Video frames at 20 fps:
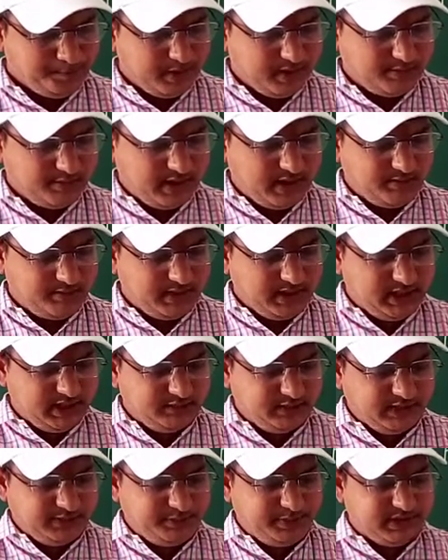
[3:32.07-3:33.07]
my
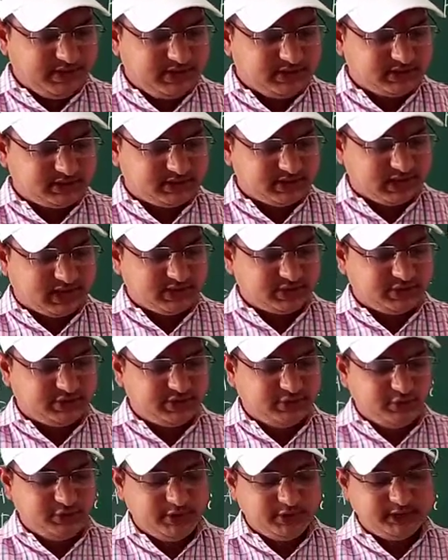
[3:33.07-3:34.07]
medieval period starts
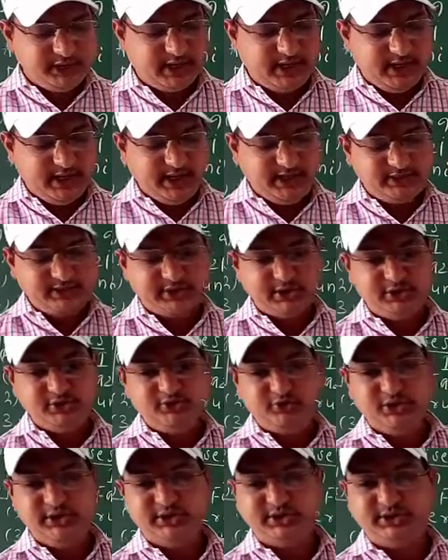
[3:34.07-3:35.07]
during the 8th
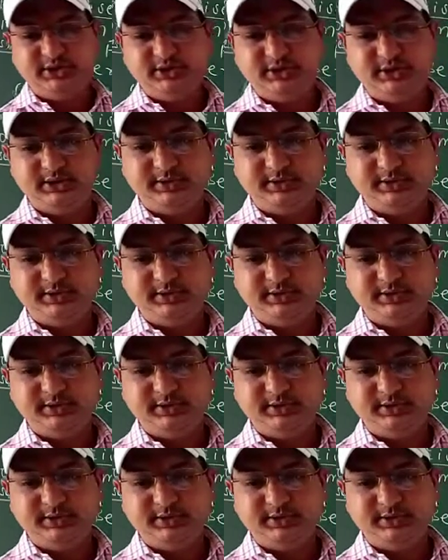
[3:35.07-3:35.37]
centuries